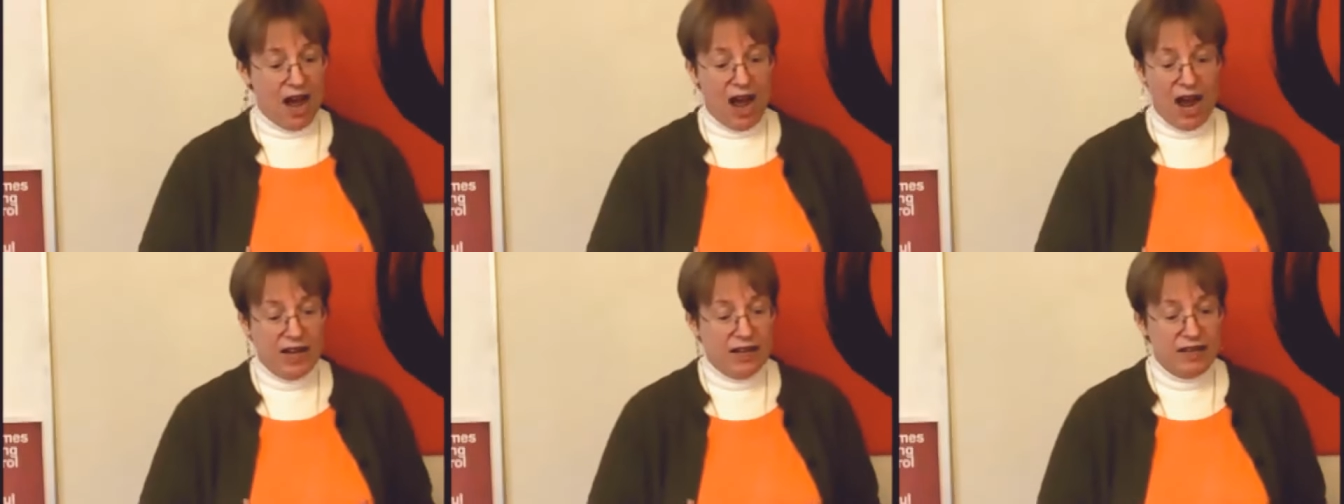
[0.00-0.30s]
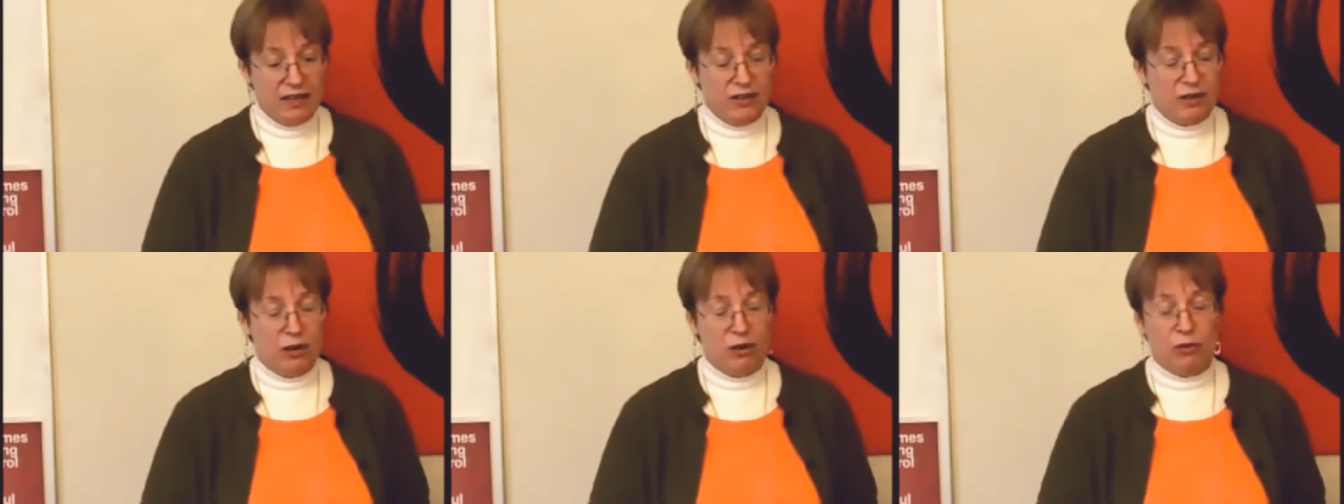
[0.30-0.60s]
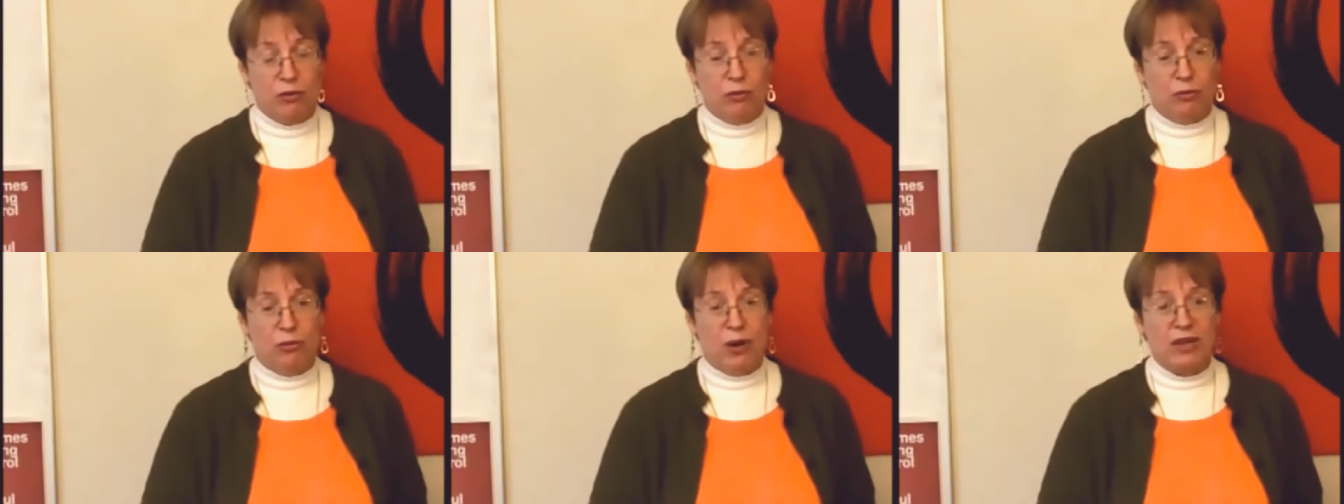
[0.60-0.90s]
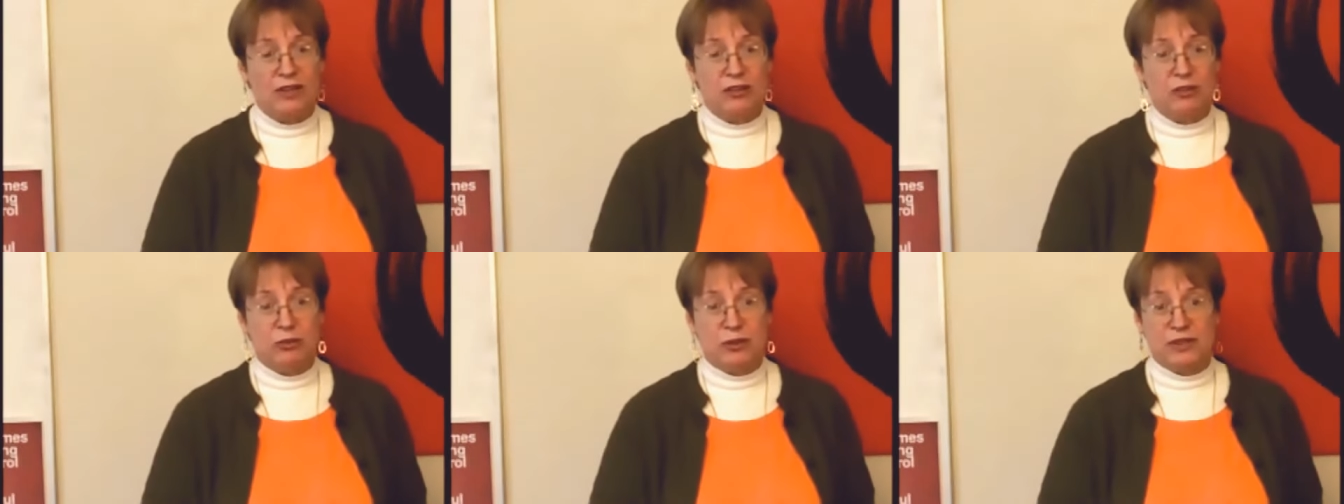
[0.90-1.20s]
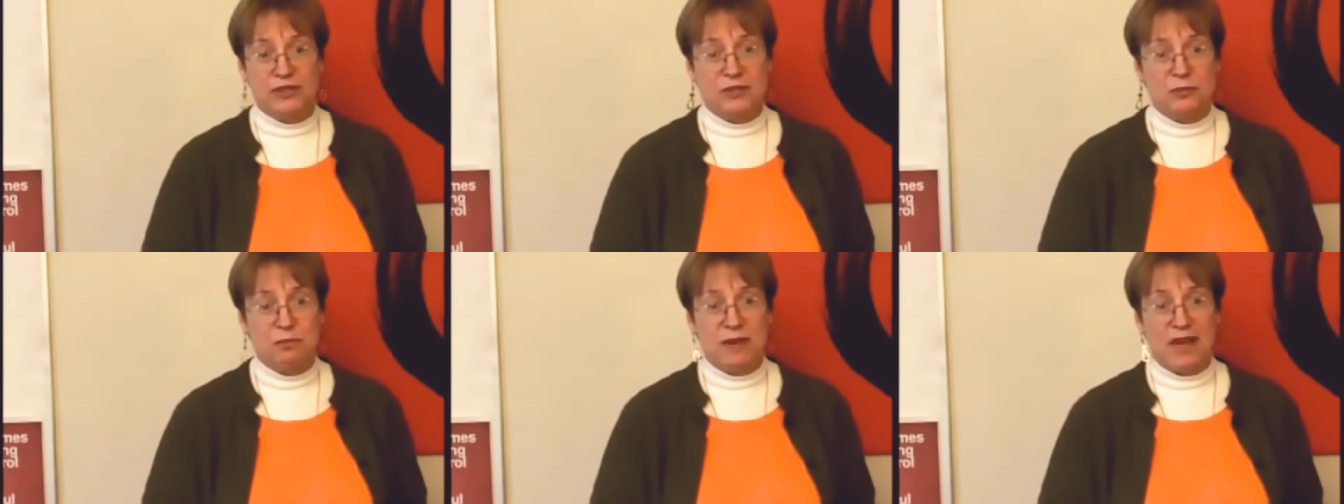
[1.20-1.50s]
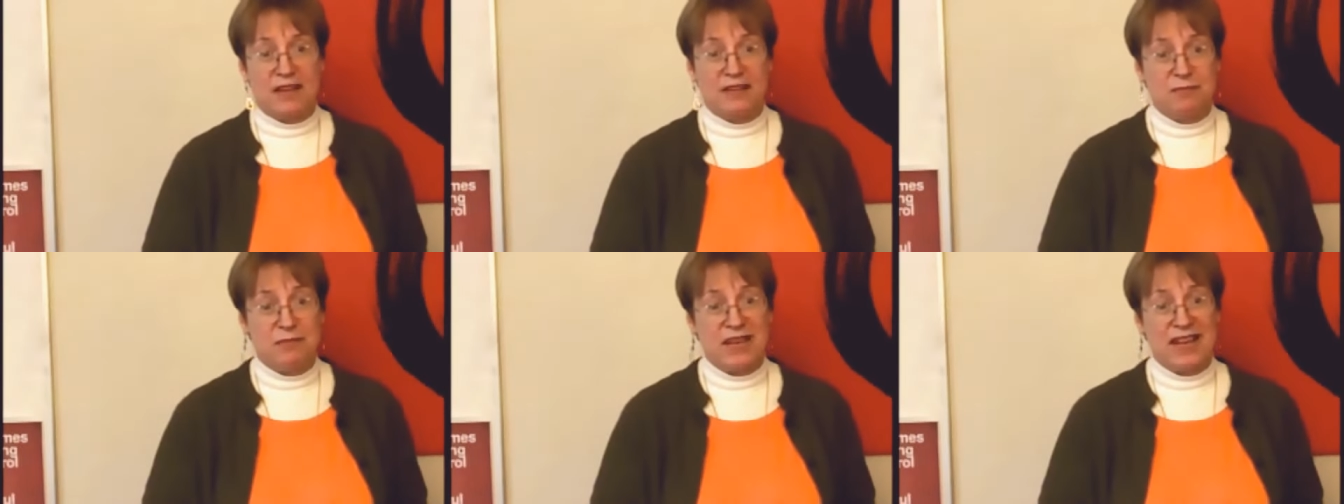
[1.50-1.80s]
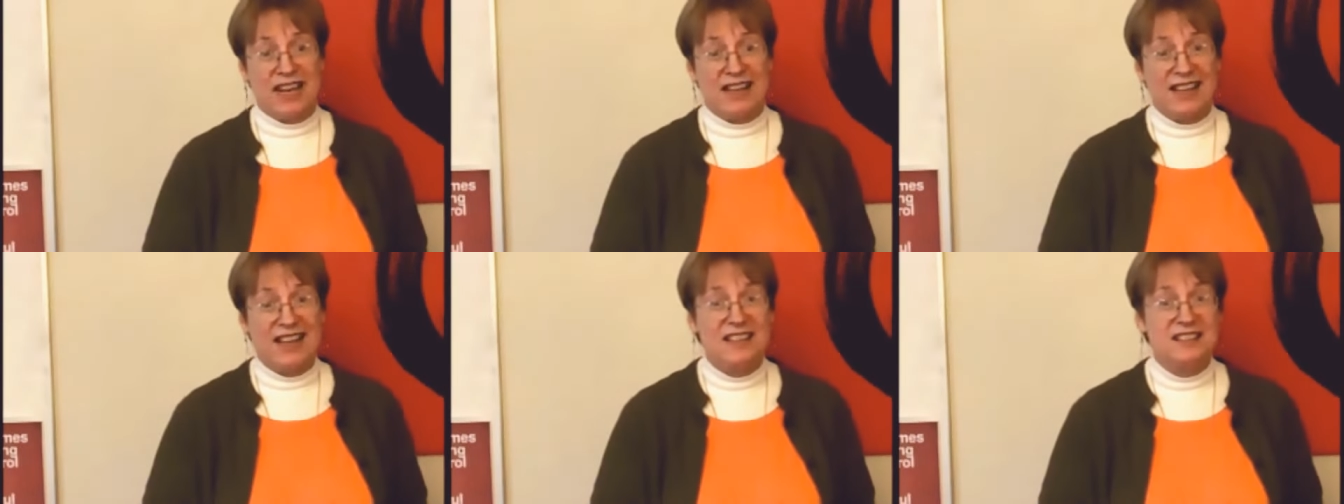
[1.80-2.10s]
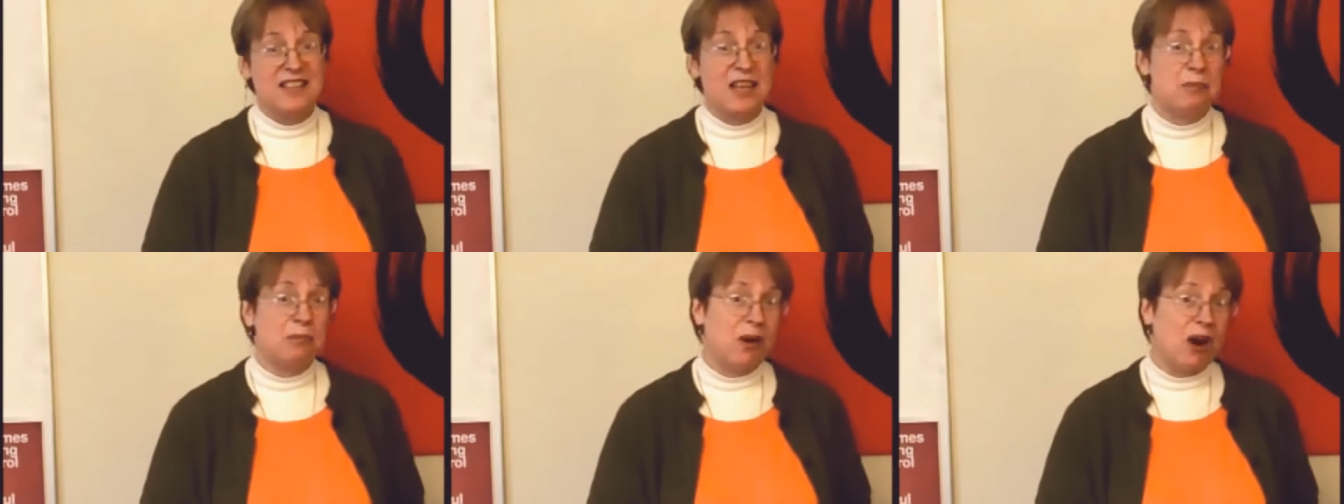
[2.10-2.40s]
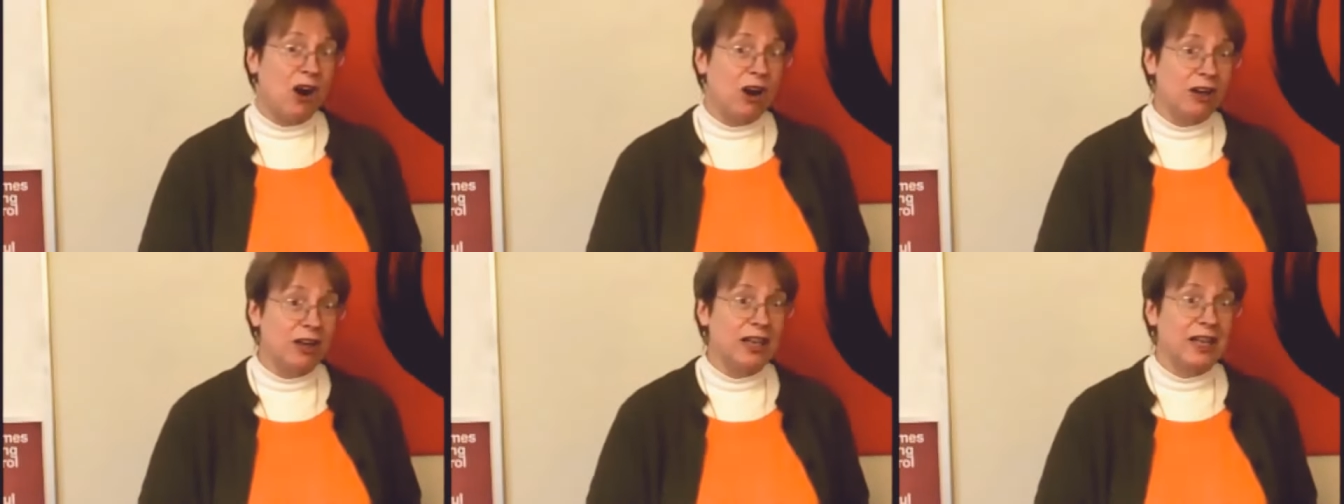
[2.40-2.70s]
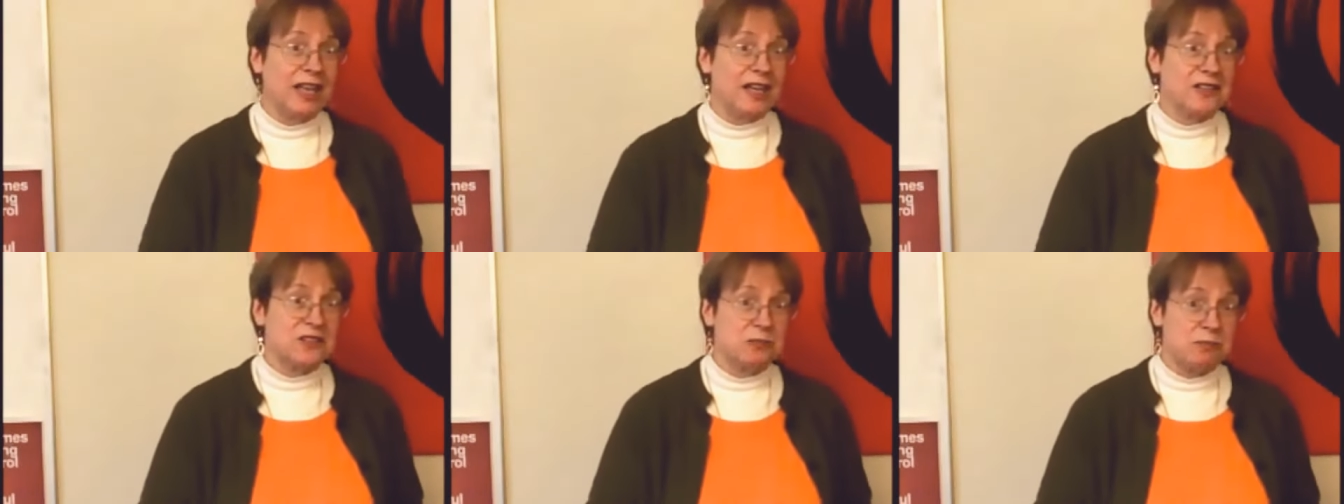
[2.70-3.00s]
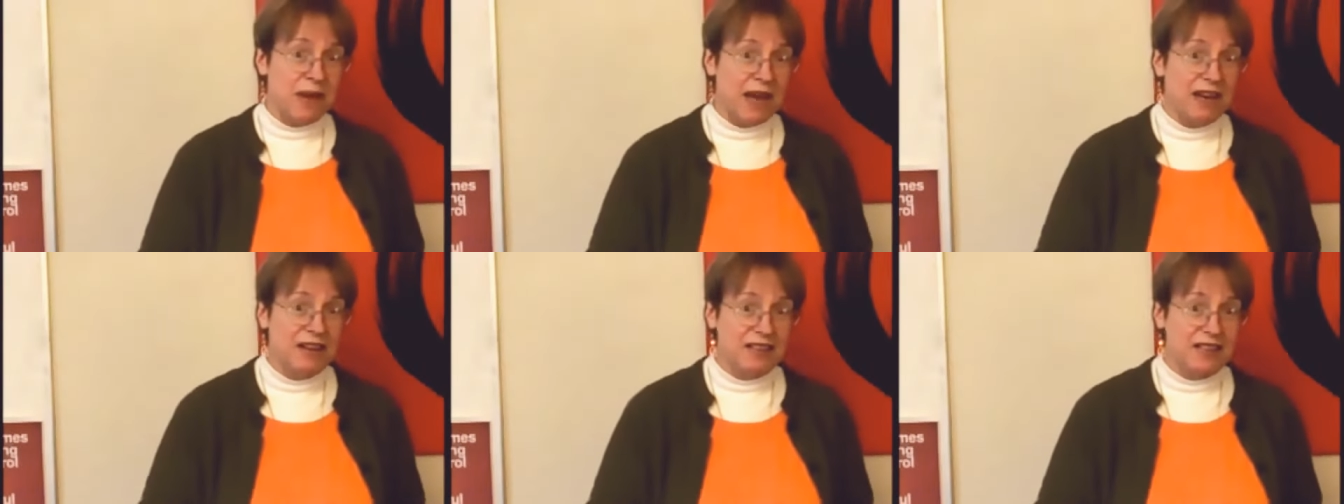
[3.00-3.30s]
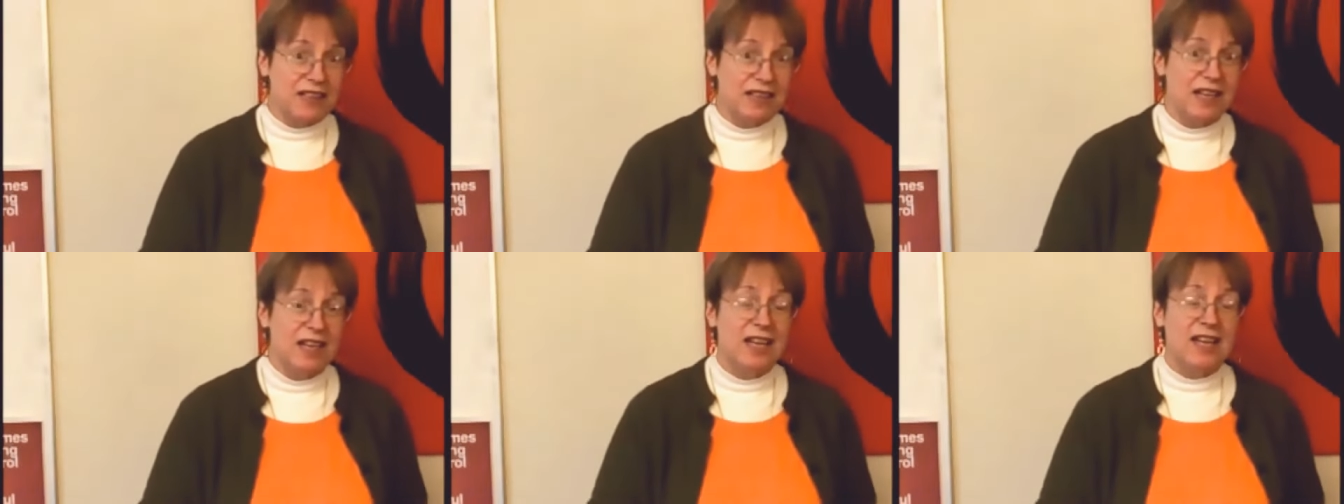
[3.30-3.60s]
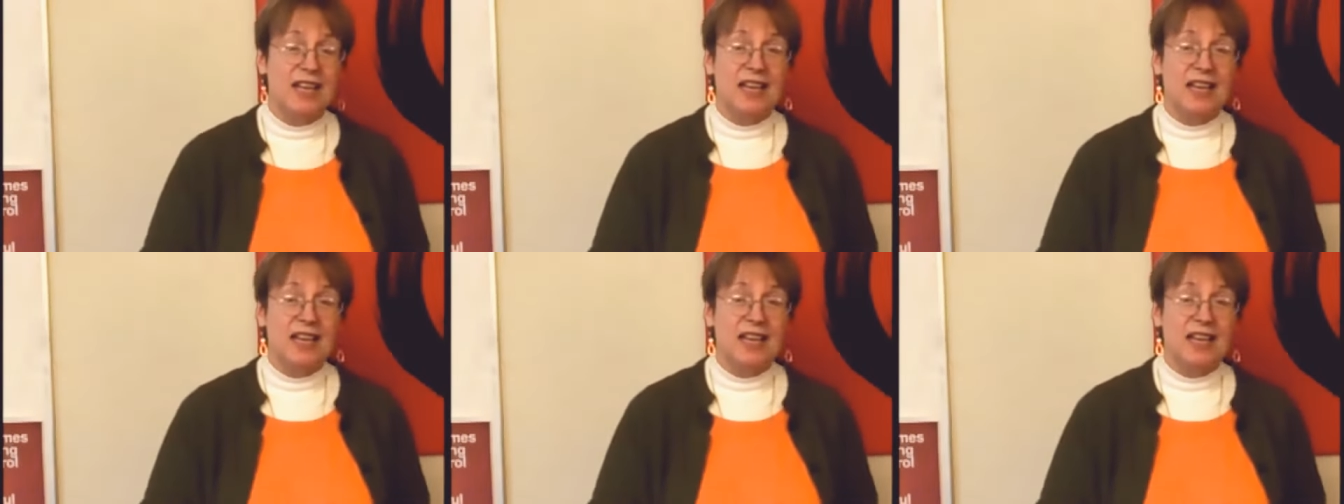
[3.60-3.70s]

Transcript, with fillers: I didn't know what to expect, but I guess I partly expected,